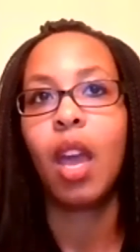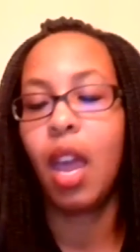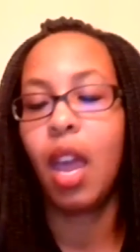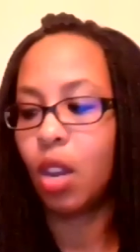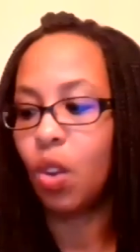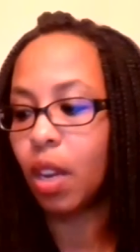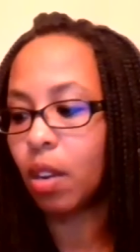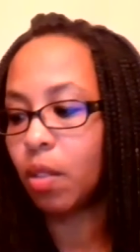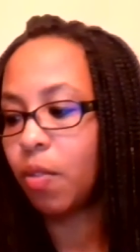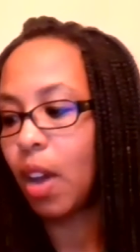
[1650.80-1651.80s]
And you
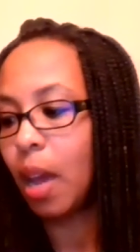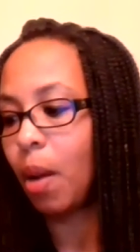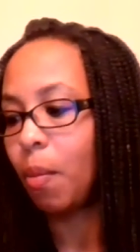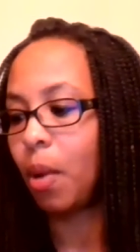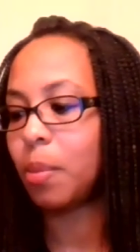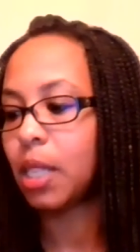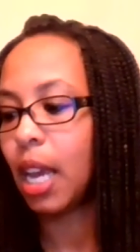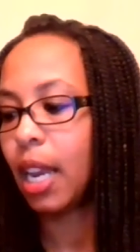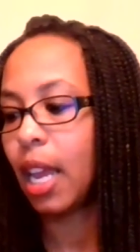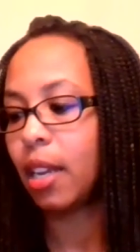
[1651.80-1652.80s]
can find my
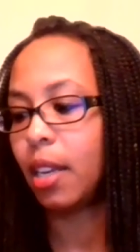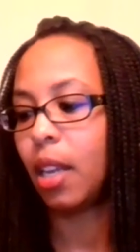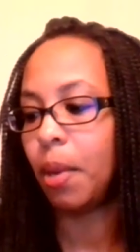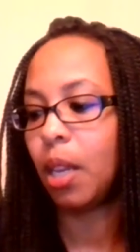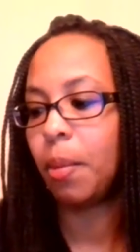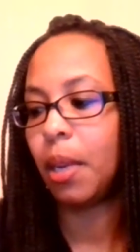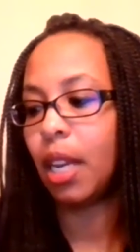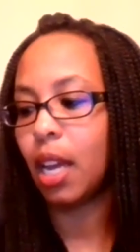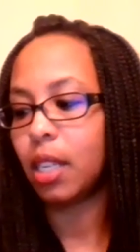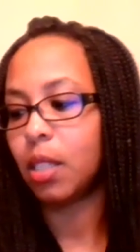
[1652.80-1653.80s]
website at
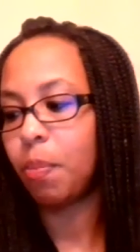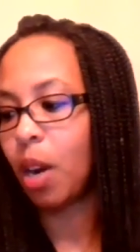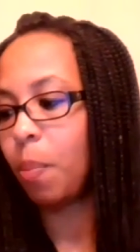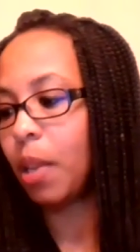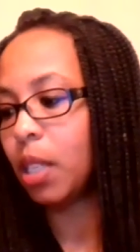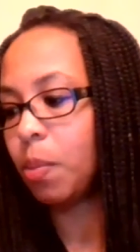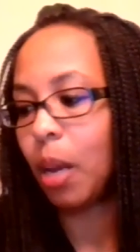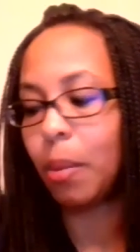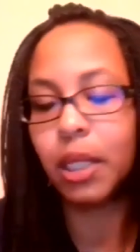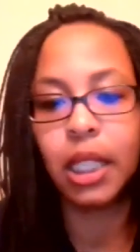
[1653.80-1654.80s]

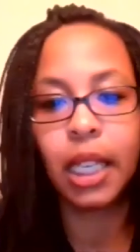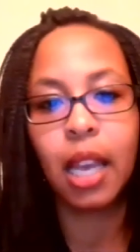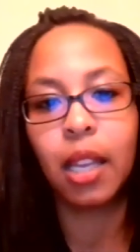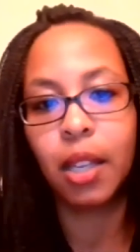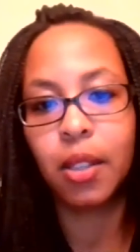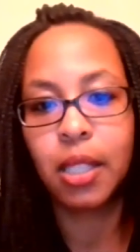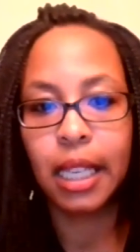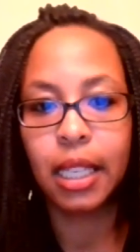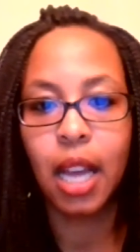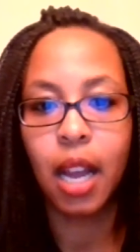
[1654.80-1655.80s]

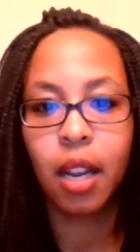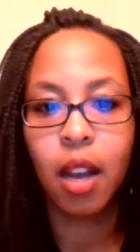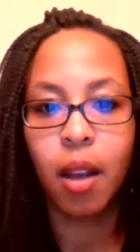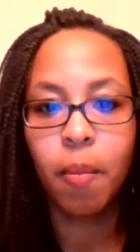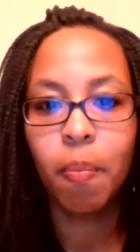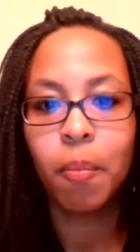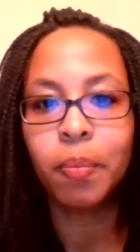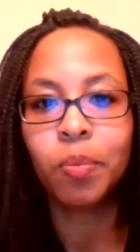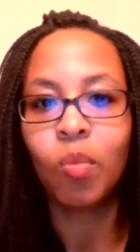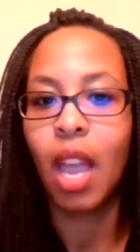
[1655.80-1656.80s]
www.purposepublishingllc.com,
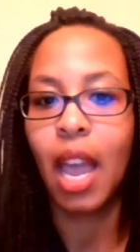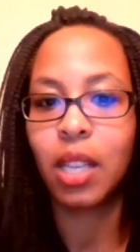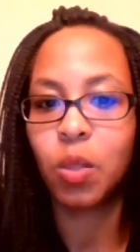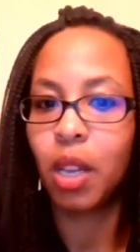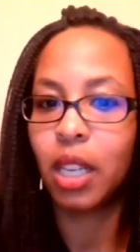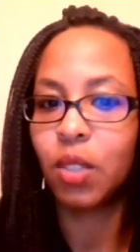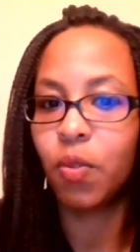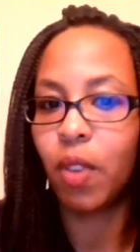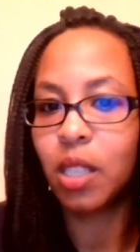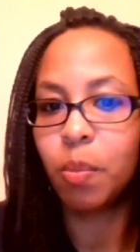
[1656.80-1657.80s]
as well as
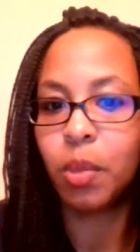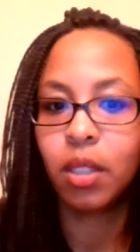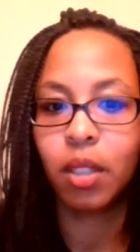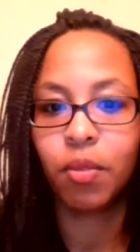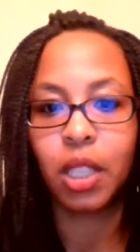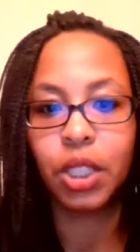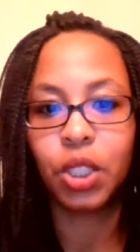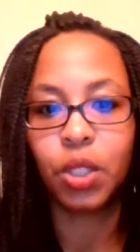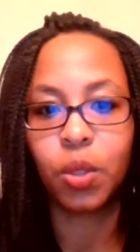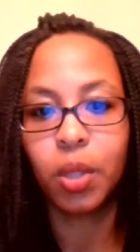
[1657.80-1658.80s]
Facebook,
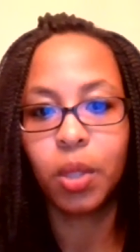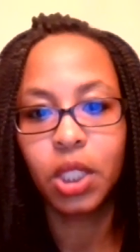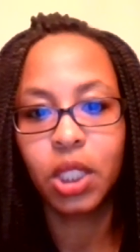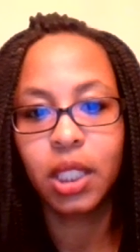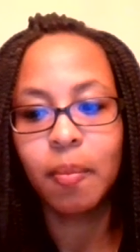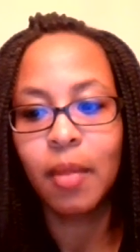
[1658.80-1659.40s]
Felicia Dortch.